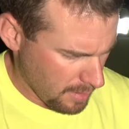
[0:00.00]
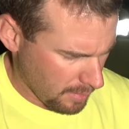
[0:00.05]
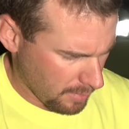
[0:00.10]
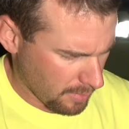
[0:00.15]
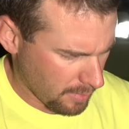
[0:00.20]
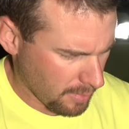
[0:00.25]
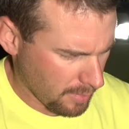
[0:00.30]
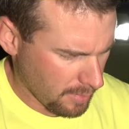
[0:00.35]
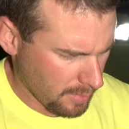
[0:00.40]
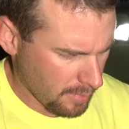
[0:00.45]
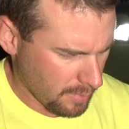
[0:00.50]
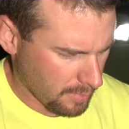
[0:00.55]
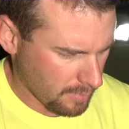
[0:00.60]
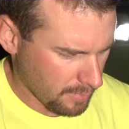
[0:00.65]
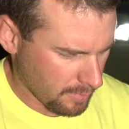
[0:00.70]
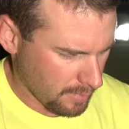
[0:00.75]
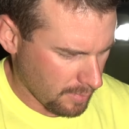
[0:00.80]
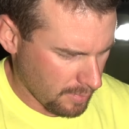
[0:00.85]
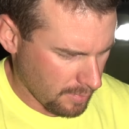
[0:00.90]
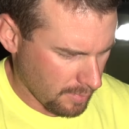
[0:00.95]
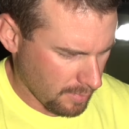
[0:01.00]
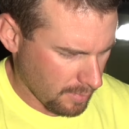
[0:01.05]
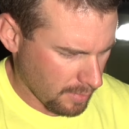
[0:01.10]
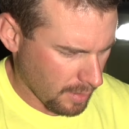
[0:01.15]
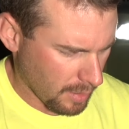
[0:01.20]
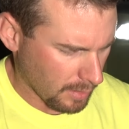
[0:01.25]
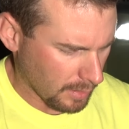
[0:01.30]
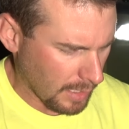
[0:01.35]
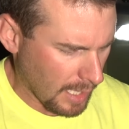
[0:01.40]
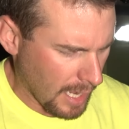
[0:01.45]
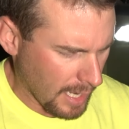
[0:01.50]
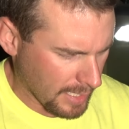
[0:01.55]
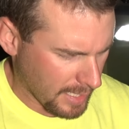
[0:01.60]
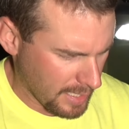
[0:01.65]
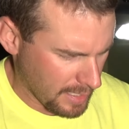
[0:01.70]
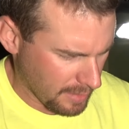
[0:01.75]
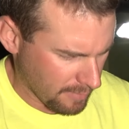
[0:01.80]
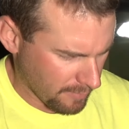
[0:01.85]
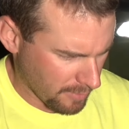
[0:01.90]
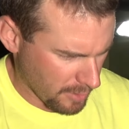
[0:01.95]
the
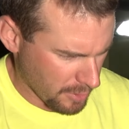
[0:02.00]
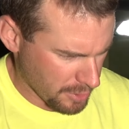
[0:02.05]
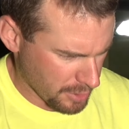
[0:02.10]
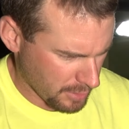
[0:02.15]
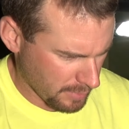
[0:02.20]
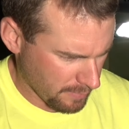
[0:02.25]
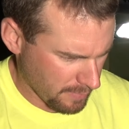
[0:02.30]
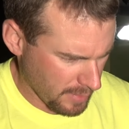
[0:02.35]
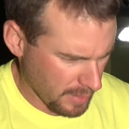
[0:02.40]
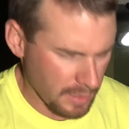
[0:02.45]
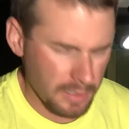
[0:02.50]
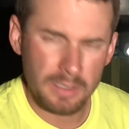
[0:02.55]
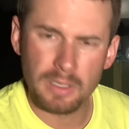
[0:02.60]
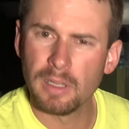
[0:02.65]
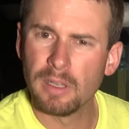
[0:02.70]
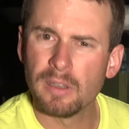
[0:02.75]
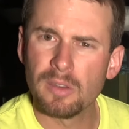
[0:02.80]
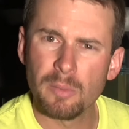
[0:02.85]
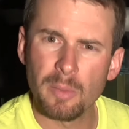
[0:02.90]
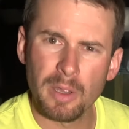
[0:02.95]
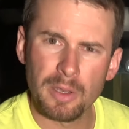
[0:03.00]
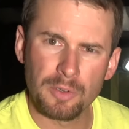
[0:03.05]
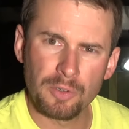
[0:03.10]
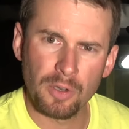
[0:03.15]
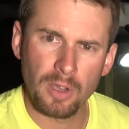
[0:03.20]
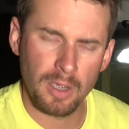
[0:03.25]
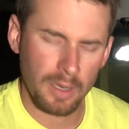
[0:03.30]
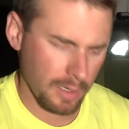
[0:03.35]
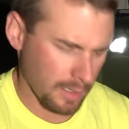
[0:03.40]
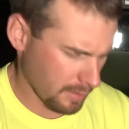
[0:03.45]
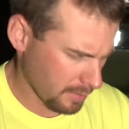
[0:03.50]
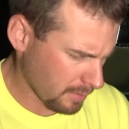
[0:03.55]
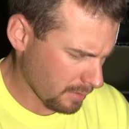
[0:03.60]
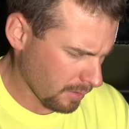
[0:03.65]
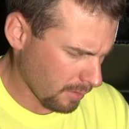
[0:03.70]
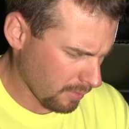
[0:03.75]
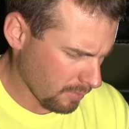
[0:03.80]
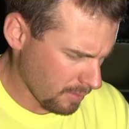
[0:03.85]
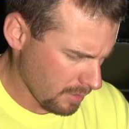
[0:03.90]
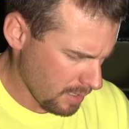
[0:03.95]
locking version of this into my truck.
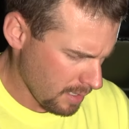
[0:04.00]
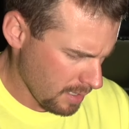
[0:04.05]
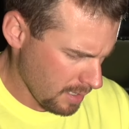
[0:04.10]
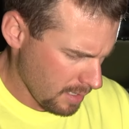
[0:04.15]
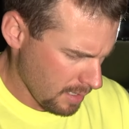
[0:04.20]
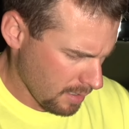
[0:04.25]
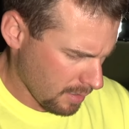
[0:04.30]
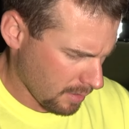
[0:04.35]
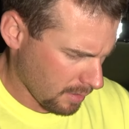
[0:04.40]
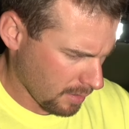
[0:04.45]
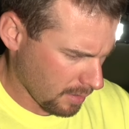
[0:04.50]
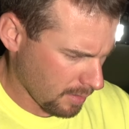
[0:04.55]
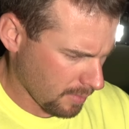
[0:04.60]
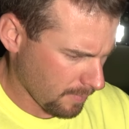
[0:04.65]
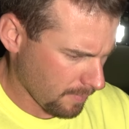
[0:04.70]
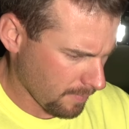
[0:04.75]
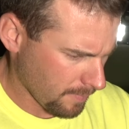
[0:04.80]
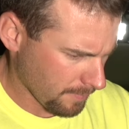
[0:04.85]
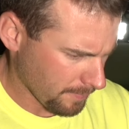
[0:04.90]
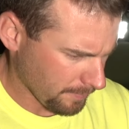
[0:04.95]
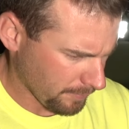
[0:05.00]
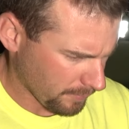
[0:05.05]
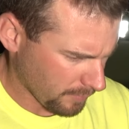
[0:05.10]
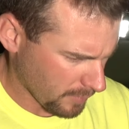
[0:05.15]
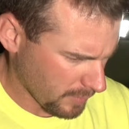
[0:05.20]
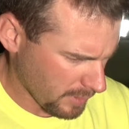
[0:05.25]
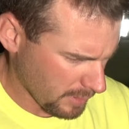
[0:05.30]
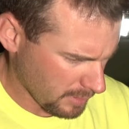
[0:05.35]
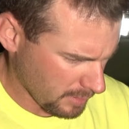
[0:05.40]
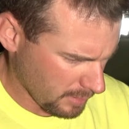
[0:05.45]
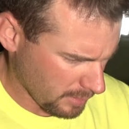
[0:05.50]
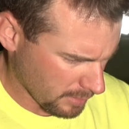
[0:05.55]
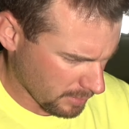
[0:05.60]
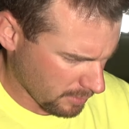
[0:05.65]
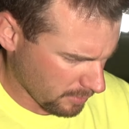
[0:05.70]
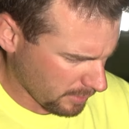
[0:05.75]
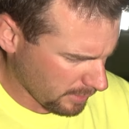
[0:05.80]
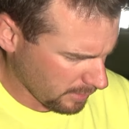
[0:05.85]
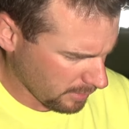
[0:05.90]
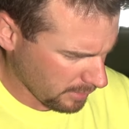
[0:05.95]
So this
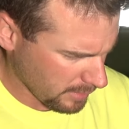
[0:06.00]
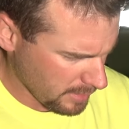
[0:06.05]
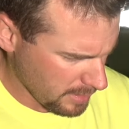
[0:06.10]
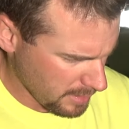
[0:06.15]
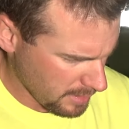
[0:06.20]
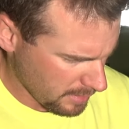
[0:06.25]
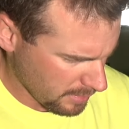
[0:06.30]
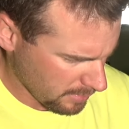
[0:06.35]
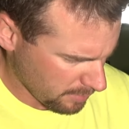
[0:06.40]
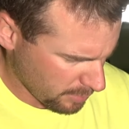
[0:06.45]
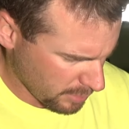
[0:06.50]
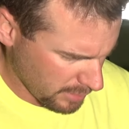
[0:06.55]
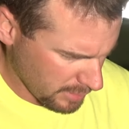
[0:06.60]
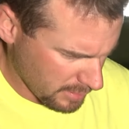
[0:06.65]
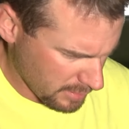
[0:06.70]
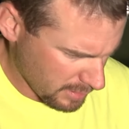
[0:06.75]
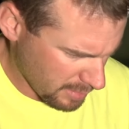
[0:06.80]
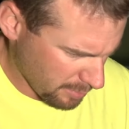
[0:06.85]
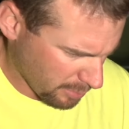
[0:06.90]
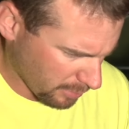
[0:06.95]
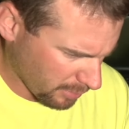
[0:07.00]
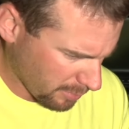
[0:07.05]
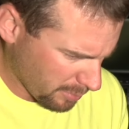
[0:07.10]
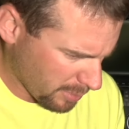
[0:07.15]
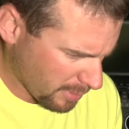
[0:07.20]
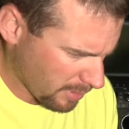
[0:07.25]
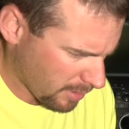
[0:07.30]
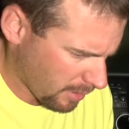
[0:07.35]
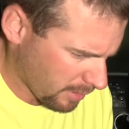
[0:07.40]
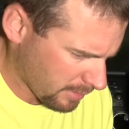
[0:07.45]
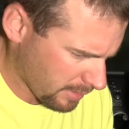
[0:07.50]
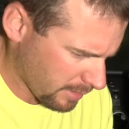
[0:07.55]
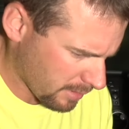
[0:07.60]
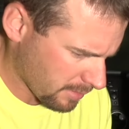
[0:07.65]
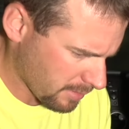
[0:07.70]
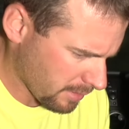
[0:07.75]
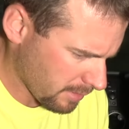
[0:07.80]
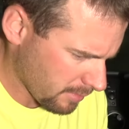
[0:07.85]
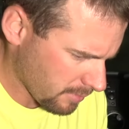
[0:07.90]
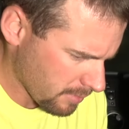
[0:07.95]
looks really pretty simple to put on here
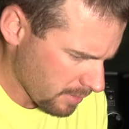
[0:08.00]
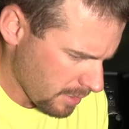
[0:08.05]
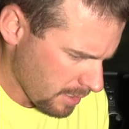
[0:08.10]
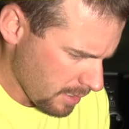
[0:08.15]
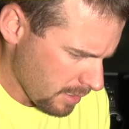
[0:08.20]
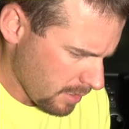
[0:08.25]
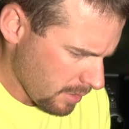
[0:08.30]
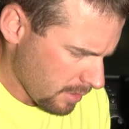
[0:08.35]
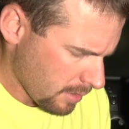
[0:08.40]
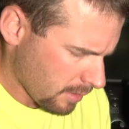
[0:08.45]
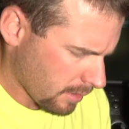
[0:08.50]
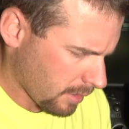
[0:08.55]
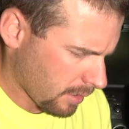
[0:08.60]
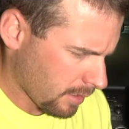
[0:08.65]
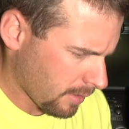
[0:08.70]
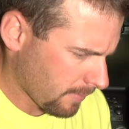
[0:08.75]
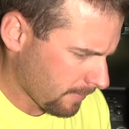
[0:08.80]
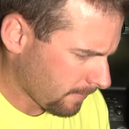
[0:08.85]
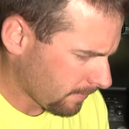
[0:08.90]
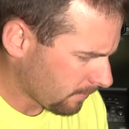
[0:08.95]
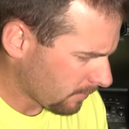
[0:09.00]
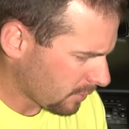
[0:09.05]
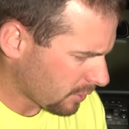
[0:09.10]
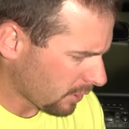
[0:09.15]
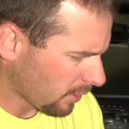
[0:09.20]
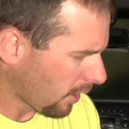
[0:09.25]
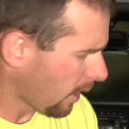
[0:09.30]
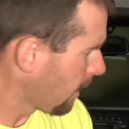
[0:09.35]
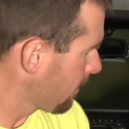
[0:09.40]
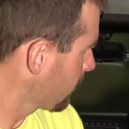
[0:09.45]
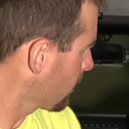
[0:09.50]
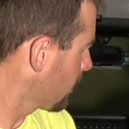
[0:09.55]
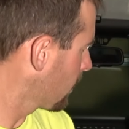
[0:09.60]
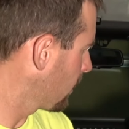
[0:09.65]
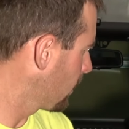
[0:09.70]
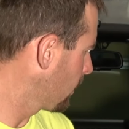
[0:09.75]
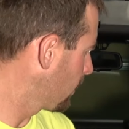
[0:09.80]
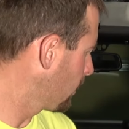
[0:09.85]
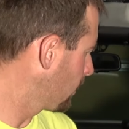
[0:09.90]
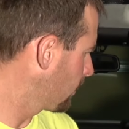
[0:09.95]
too. So I'm
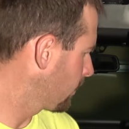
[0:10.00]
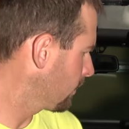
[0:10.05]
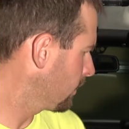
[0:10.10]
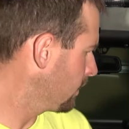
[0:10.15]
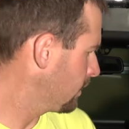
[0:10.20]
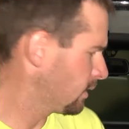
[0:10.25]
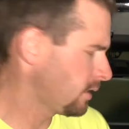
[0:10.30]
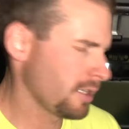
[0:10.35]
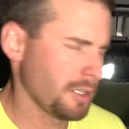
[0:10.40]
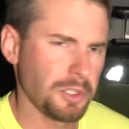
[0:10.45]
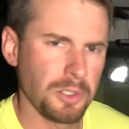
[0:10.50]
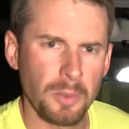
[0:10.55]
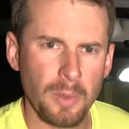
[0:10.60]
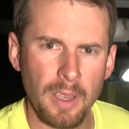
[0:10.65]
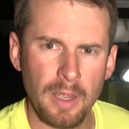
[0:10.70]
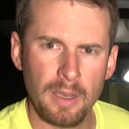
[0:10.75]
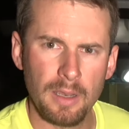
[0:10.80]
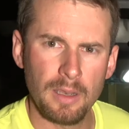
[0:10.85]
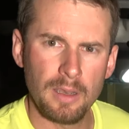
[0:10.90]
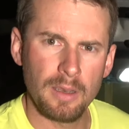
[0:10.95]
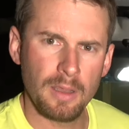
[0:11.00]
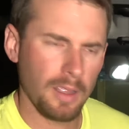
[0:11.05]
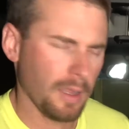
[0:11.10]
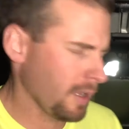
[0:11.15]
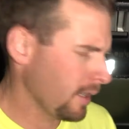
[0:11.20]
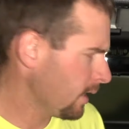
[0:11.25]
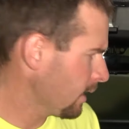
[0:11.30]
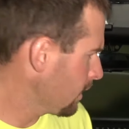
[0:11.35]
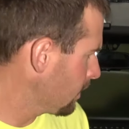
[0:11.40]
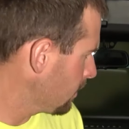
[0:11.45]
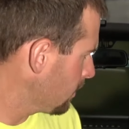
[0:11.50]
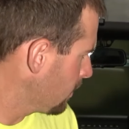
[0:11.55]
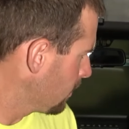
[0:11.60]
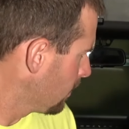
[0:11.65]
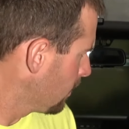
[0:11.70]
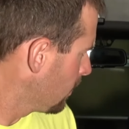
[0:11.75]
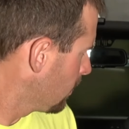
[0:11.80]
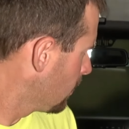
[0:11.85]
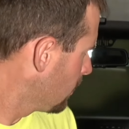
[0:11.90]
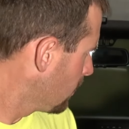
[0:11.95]
gonna get situated and
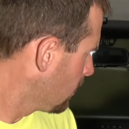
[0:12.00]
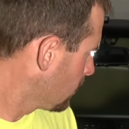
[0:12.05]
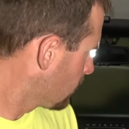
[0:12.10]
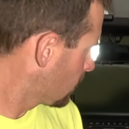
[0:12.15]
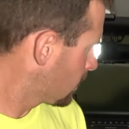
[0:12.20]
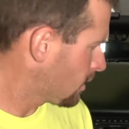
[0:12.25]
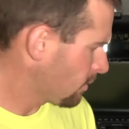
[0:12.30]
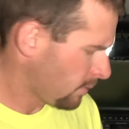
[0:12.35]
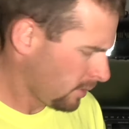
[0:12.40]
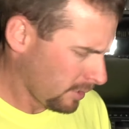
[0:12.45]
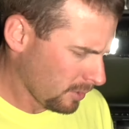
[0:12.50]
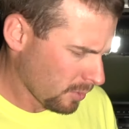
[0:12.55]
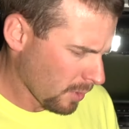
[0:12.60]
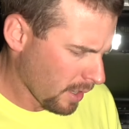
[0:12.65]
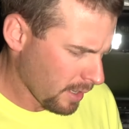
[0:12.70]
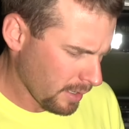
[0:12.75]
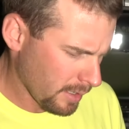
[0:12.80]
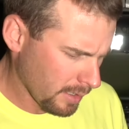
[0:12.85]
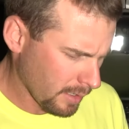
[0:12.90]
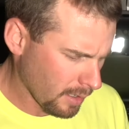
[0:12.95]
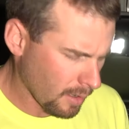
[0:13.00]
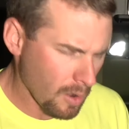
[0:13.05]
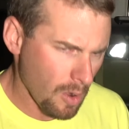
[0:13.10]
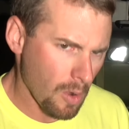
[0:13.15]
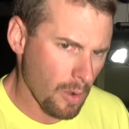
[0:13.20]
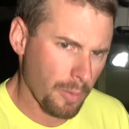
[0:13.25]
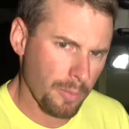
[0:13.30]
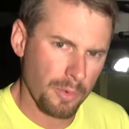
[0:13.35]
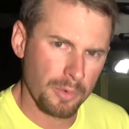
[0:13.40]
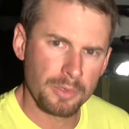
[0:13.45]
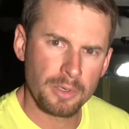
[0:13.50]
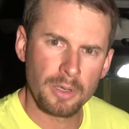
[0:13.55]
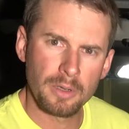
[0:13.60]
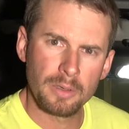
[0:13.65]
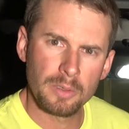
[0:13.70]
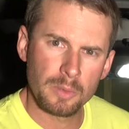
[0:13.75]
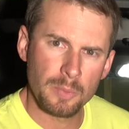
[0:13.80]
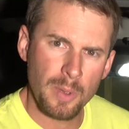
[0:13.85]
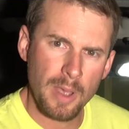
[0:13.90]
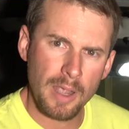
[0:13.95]
get some things ready to go, and we'll turn
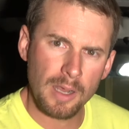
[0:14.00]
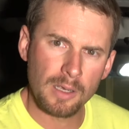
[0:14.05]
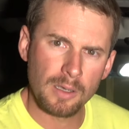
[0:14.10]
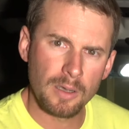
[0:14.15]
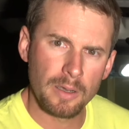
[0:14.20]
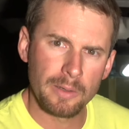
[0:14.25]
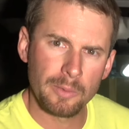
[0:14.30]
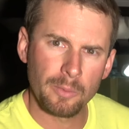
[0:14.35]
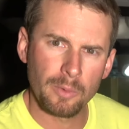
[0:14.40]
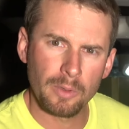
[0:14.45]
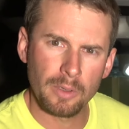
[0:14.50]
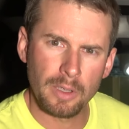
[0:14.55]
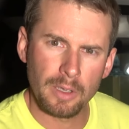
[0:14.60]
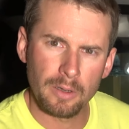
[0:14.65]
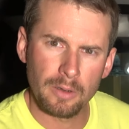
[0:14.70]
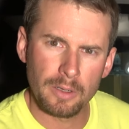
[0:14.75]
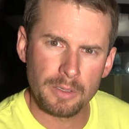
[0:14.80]
this back on and we'll get her